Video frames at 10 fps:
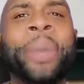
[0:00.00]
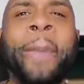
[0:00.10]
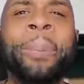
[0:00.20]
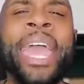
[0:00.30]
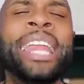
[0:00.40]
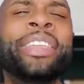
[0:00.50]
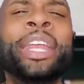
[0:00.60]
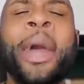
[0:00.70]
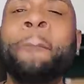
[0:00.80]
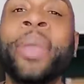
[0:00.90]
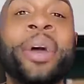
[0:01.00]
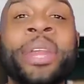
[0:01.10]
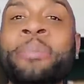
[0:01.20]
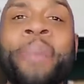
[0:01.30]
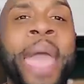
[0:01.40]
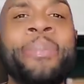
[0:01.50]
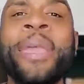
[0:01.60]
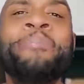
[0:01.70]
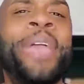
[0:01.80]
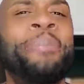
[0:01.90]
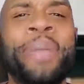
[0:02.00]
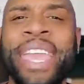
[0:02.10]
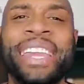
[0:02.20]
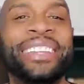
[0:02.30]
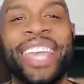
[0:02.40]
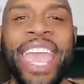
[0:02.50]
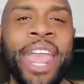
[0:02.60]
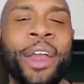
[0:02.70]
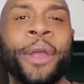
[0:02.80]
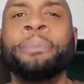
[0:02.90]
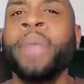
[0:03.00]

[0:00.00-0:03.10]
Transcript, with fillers: Big Bean is in the building, baby. Big Bean is here.